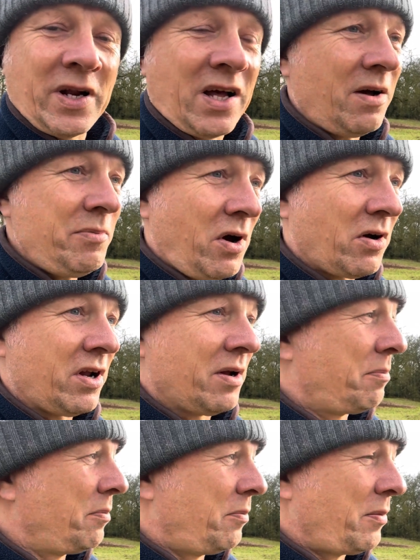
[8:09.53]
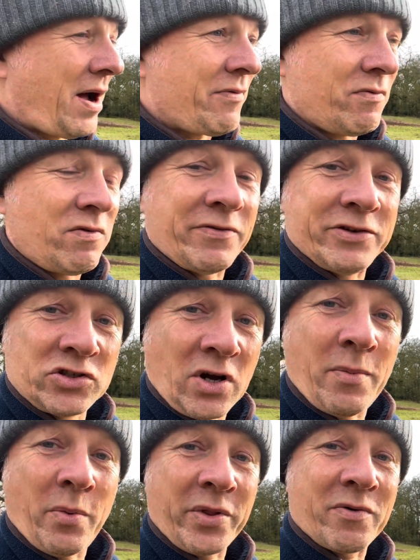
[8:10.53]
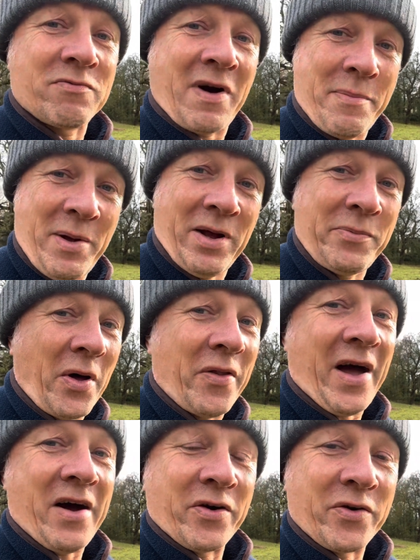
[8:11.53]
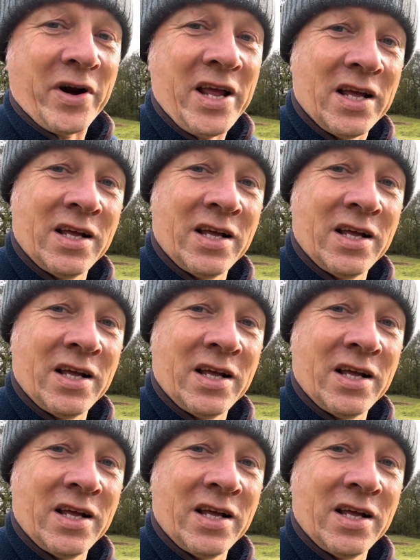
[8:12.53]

I'm not going to have a rough and tumble with a rabbit. I'm not that hungry.